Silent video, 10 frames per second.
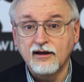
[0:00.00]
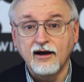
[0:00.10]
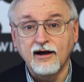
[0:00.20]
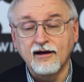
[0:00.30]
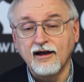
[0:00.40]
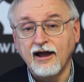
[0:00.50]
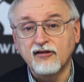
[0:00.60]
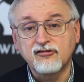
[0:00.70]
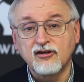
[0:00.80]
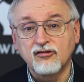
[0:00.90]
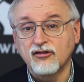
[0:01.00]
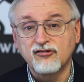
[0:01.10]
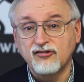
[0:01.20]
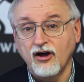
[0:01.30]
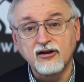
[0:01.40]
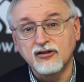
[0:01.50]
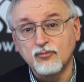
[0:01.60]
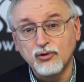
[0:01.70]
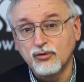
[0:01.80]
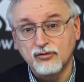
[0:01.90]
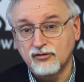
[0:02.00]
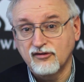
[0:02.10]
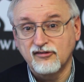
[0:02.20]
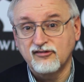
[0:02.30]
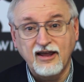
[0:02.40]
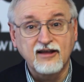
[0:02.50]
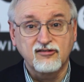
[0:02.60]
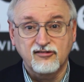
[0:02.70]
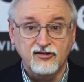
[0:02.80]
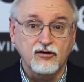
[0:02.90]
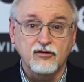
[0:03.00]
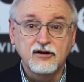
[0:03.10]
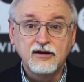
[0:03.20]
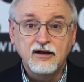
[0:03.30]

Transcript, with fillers: asking the sun and the moon to stand still,